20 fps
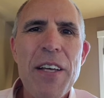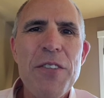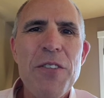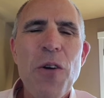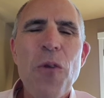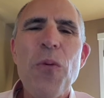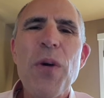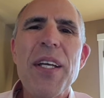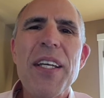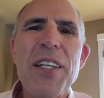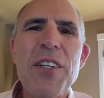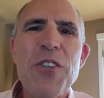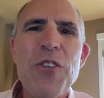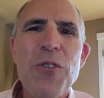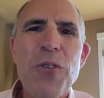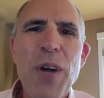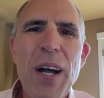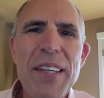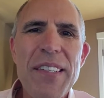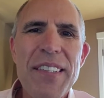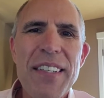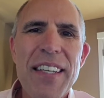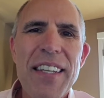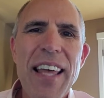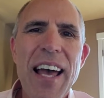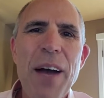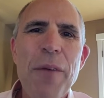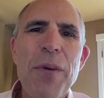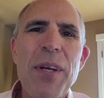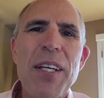So we can trust in
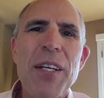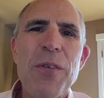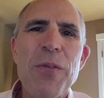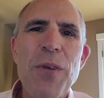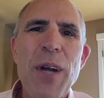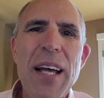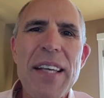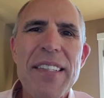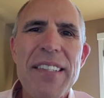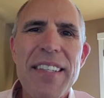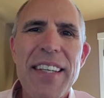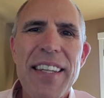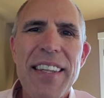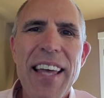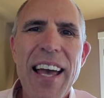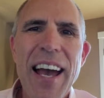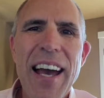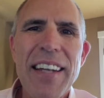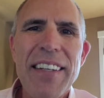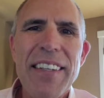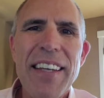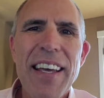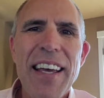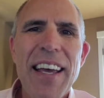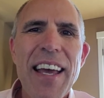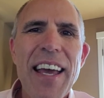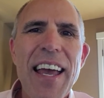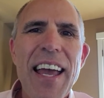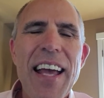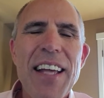that. We can rest in that.
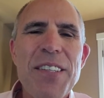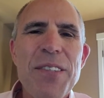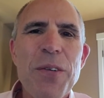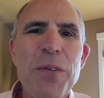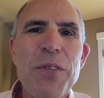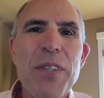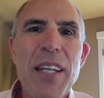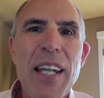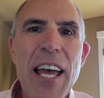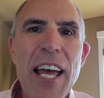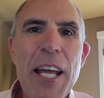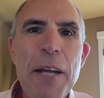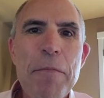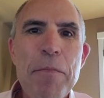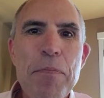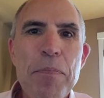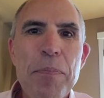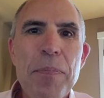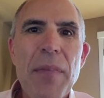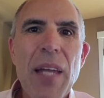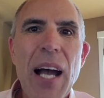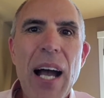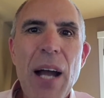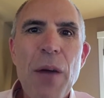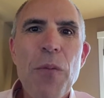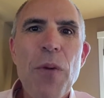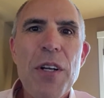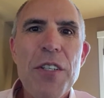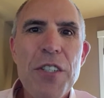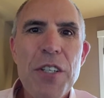And so today,
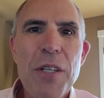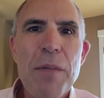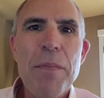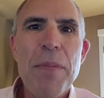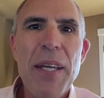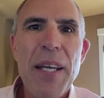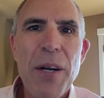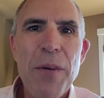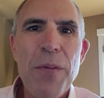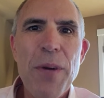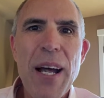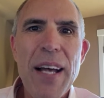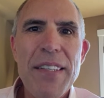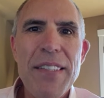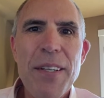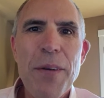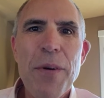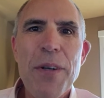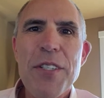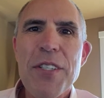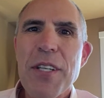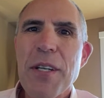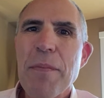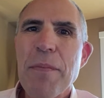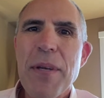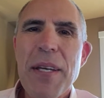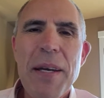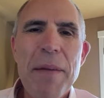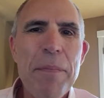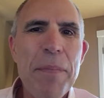I want you to be at rest. I want you to
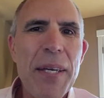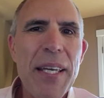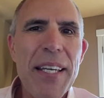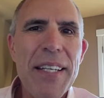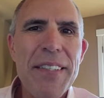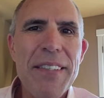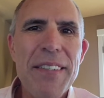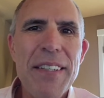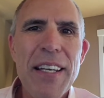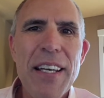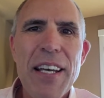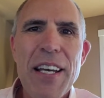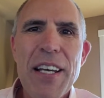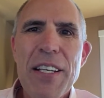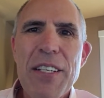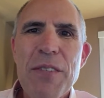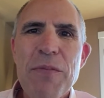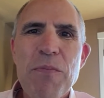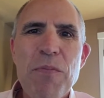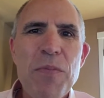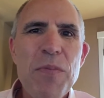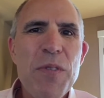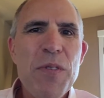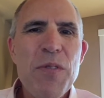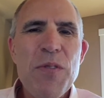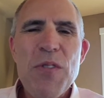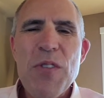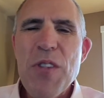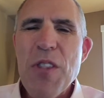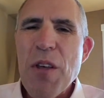be at peace.
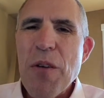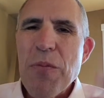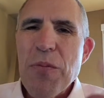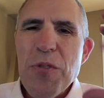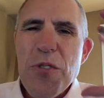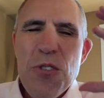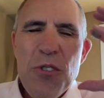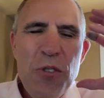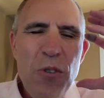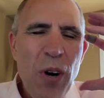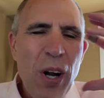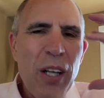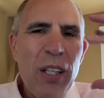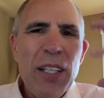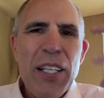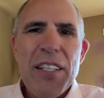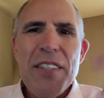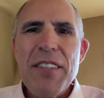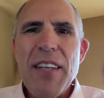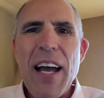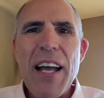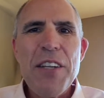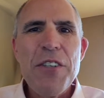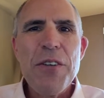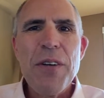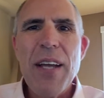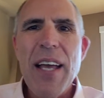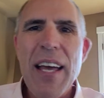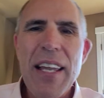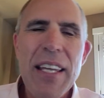The struggle inside
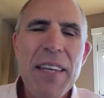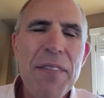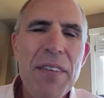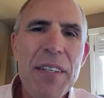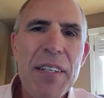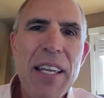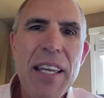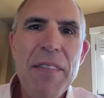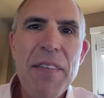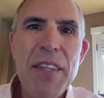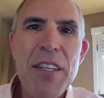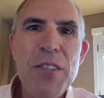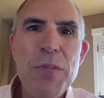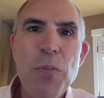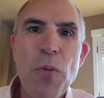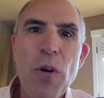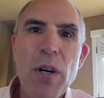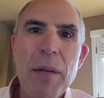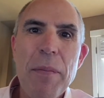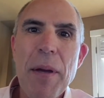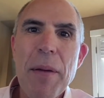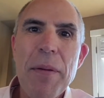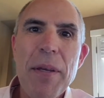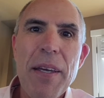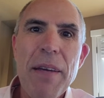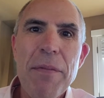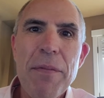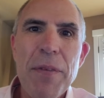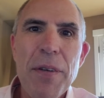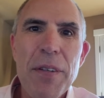your head, even even this morning,
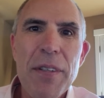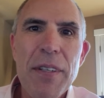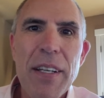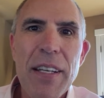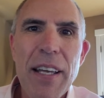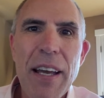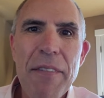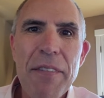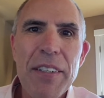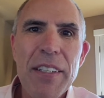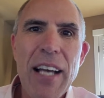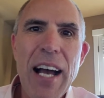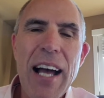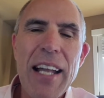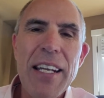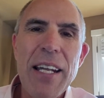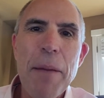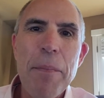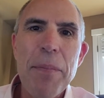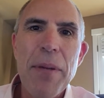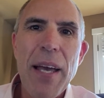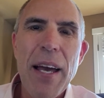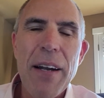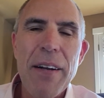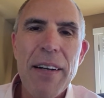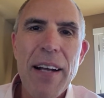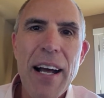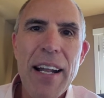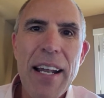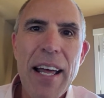maybe if you're, you haven't gotten up yet
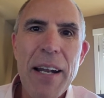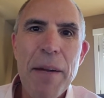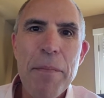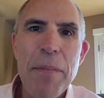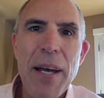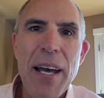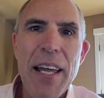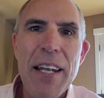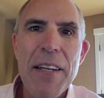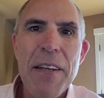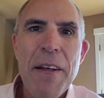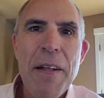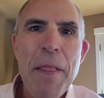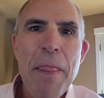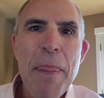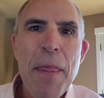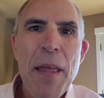or gotten out of bed,